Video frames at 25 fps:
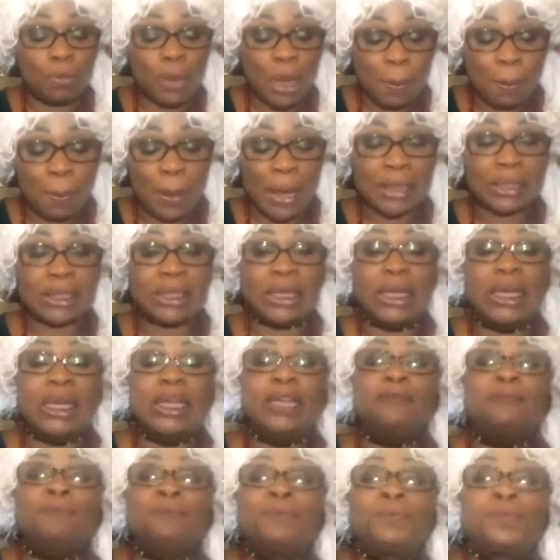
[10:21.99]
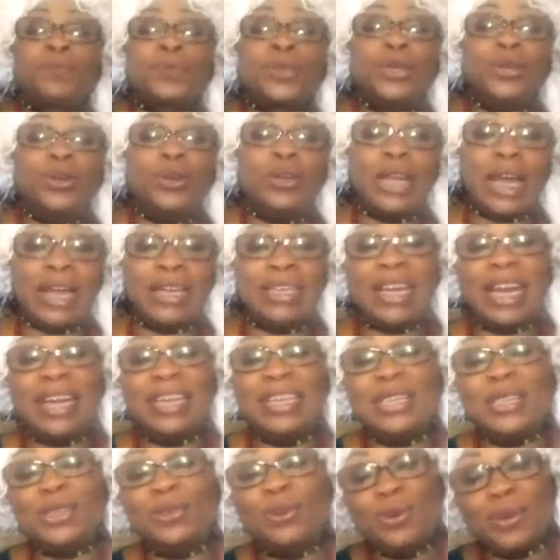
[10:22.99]
me personally, you know, that
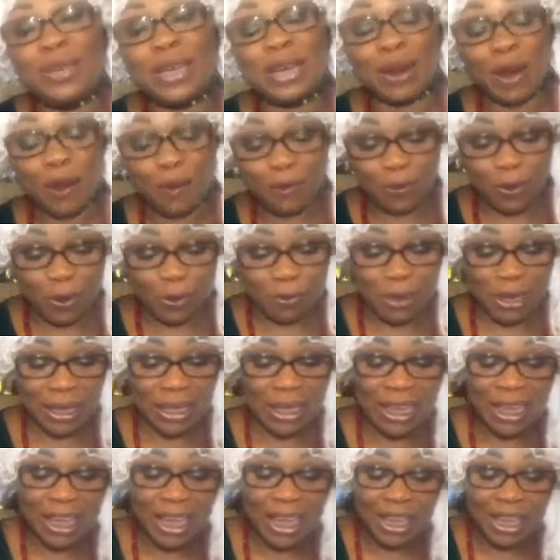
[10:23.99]
is good enough for me.